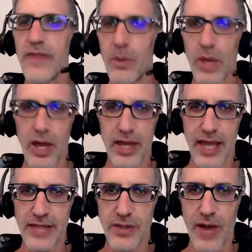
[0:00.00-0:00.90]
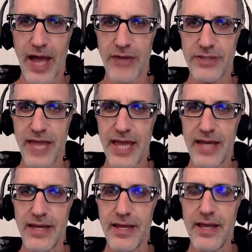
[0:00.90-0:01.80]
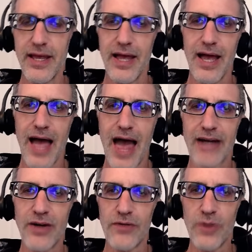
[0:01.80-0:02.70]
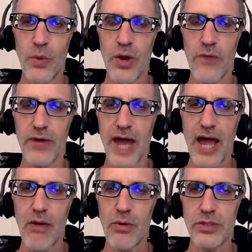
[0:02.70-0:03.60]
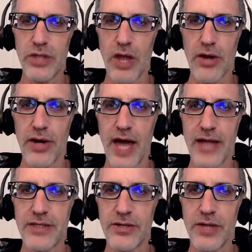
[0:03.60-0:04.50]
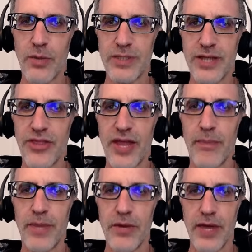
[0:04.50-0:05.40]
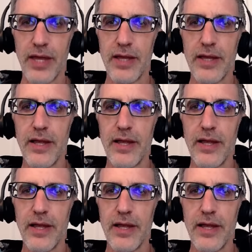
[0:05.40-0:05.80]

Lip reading: They were lucky against Ohio State. I don't know if the win over Iowa was luck or not. It certainly wasn't a thing of beauty.